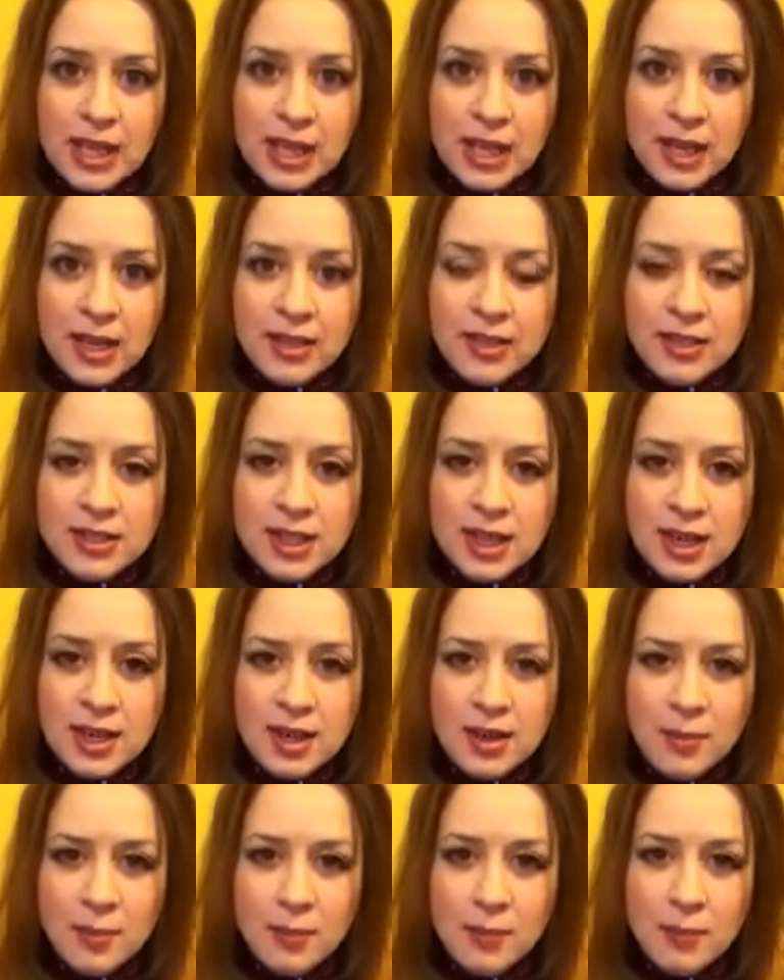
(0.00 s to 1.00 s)
And
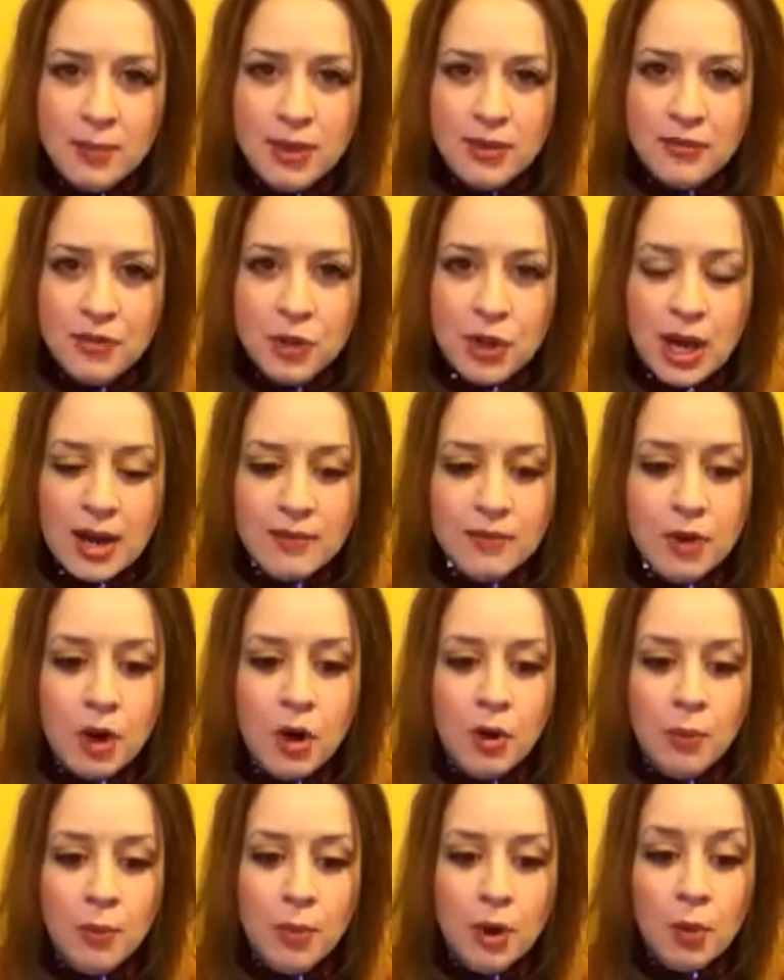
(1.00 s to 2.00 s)
if you have
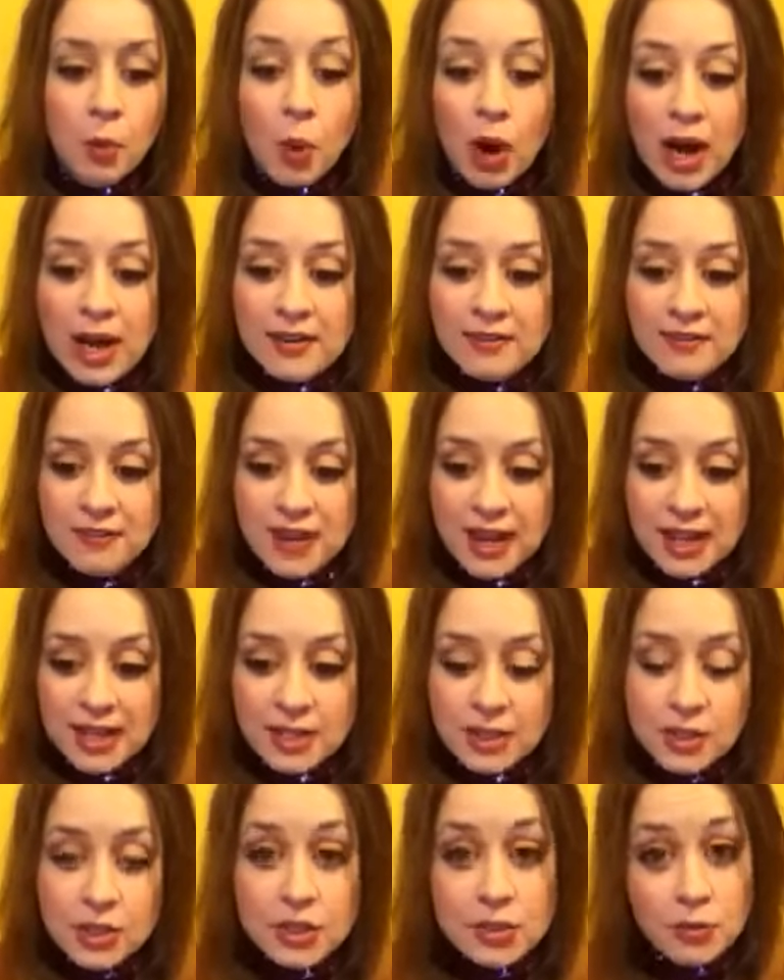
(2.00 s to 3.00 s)
a wide
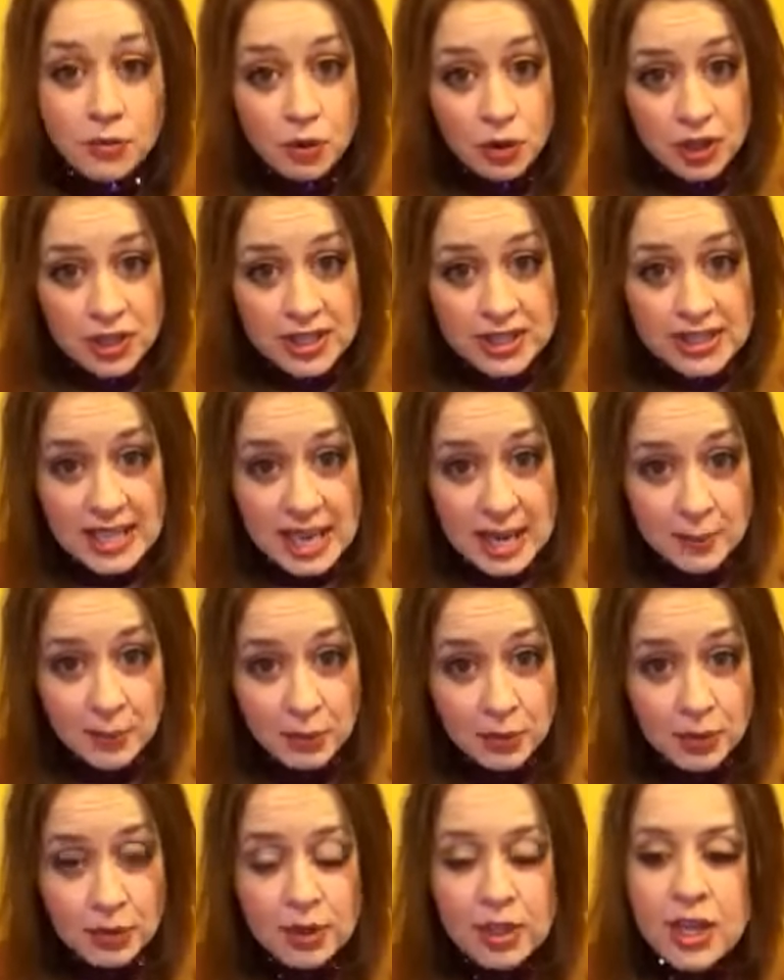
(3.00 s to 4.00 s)
face, for
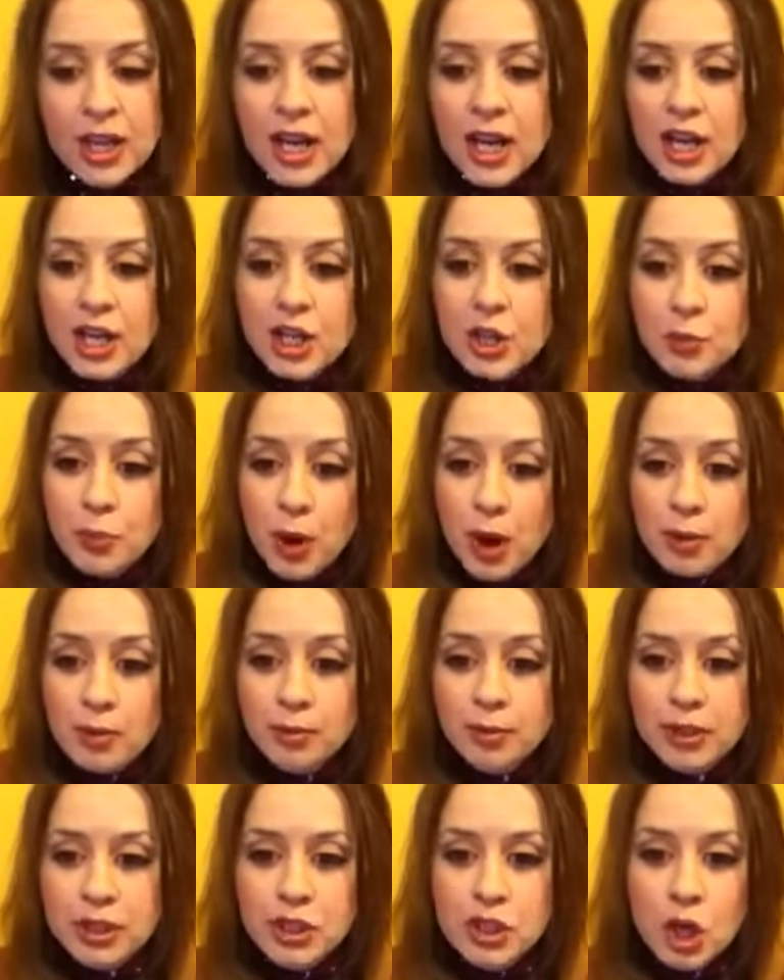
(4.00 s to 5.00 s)
example, you
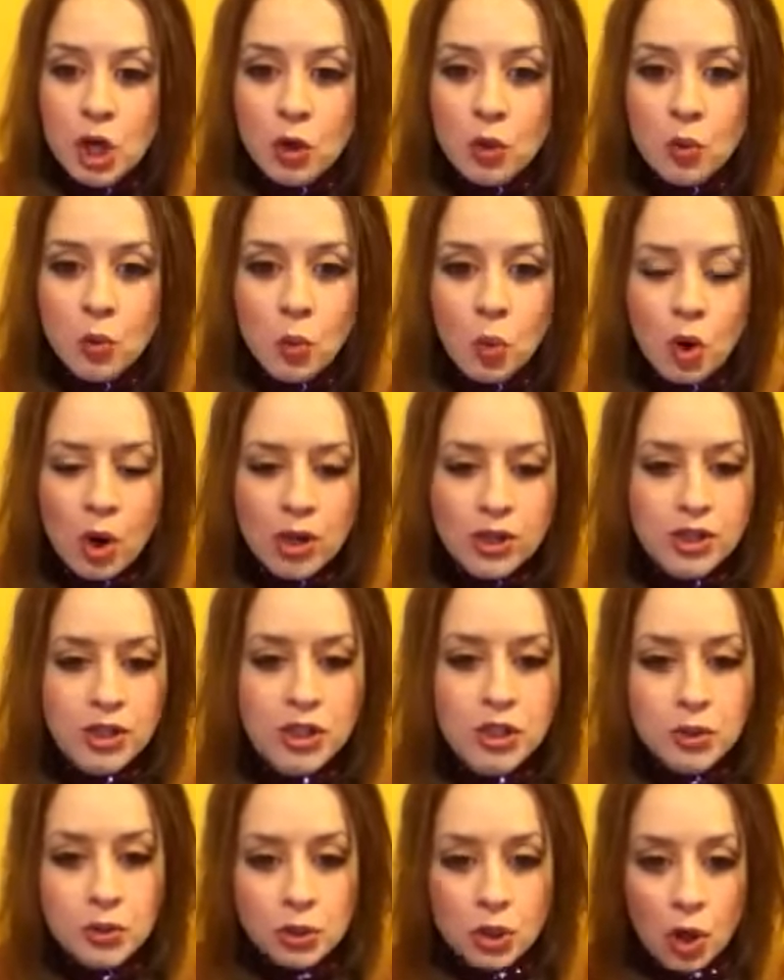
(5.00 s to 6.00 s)
probably don't want
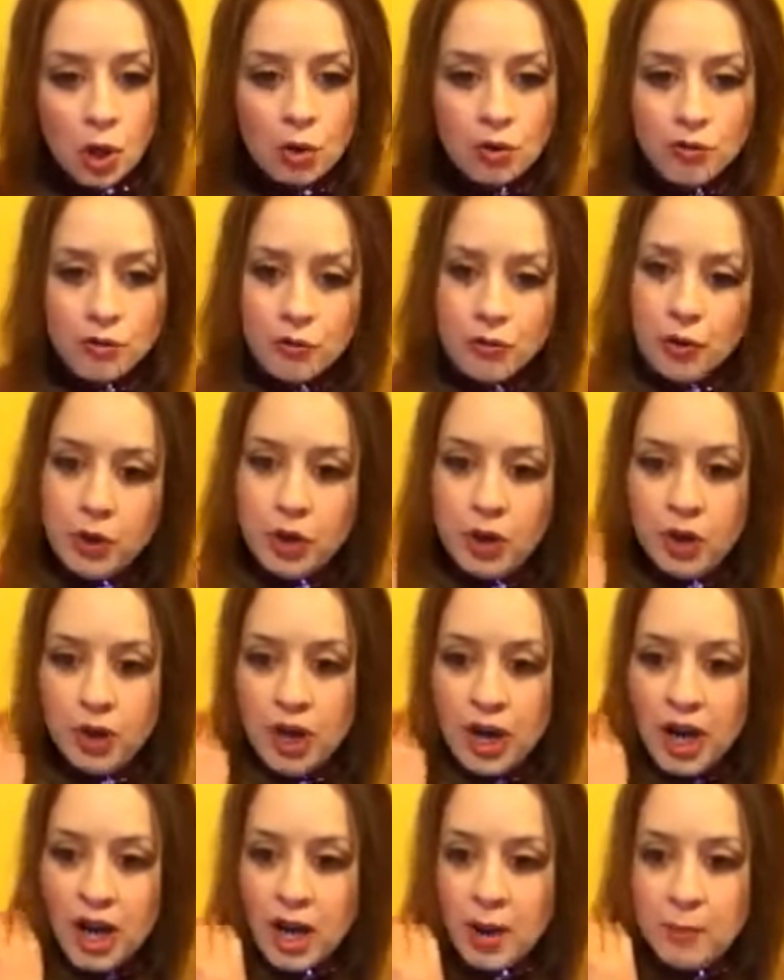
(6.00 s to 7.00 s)
to go for
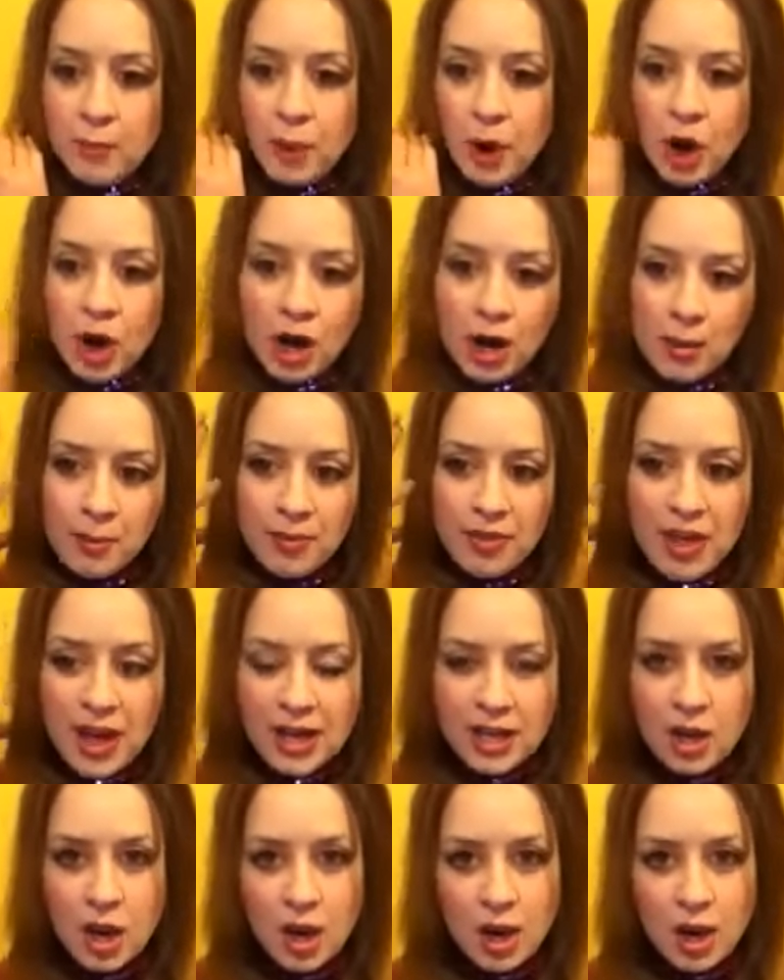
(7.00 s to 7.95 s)
a bob that